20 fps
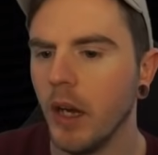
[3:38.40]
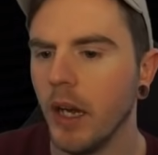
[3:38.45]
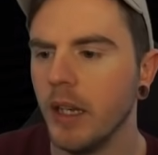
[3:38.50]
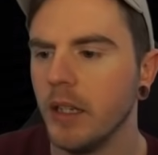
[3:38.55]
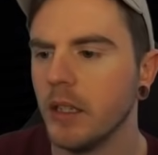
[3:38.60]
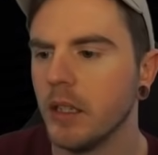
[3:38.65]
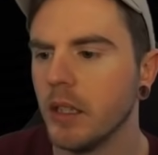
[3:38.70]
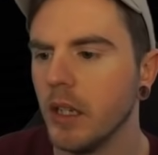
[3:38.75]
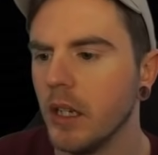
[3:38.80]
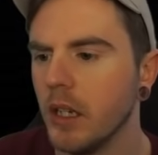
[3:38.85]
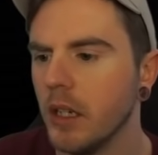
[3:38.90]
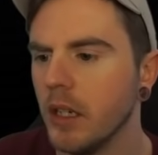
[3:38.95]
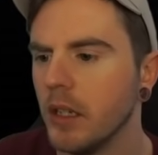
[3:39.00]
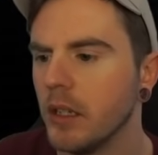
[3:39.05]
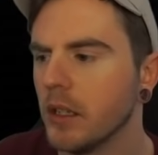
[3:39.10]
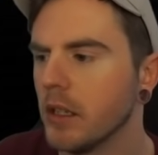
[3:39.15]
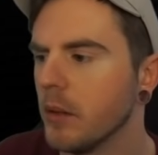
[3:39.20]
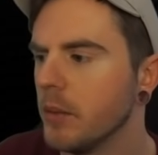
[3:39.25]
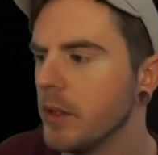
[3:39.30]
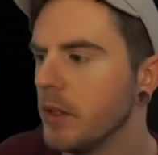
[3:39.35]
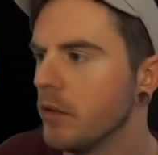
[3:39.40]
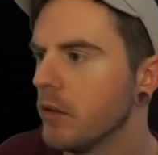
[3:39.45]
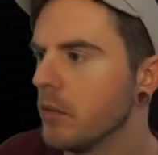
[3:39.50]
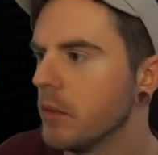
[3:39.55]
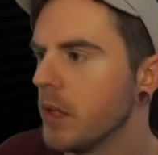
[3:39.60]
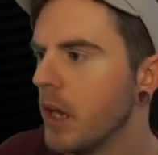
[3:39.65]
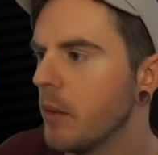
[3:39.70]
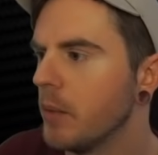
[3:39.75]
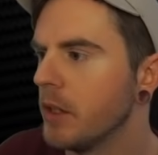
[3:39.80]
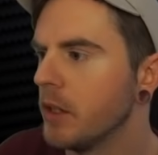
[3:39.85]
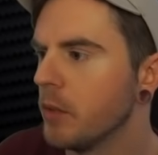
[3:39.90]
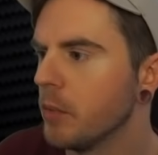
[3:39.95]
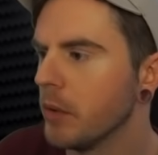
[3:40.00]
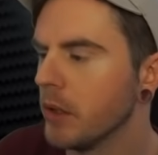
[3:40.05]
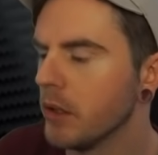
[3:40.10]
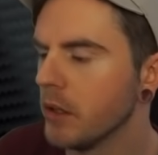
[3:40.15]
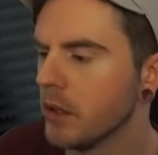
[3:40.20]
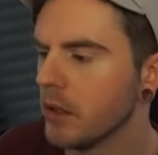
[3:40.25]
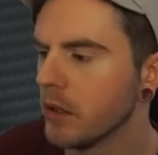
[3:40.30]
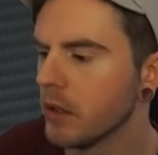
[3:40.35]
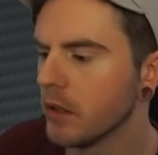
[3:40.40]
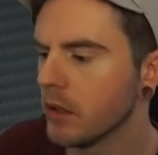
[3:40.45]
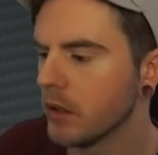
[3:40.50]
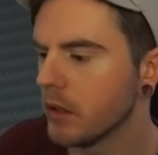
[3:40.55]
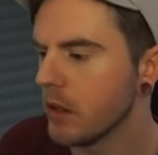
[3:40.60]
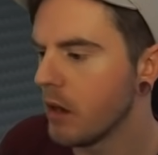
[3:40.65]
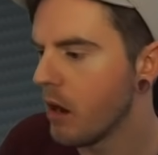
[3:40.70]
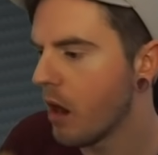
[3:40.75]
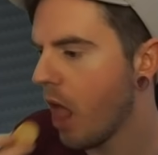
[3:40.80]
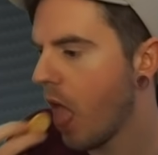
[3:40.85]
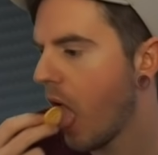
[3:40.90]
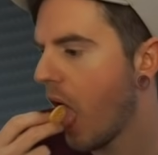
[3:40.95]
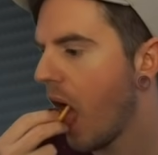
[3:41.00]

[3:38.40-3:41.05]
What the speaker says: Aces, can we do some damage, please?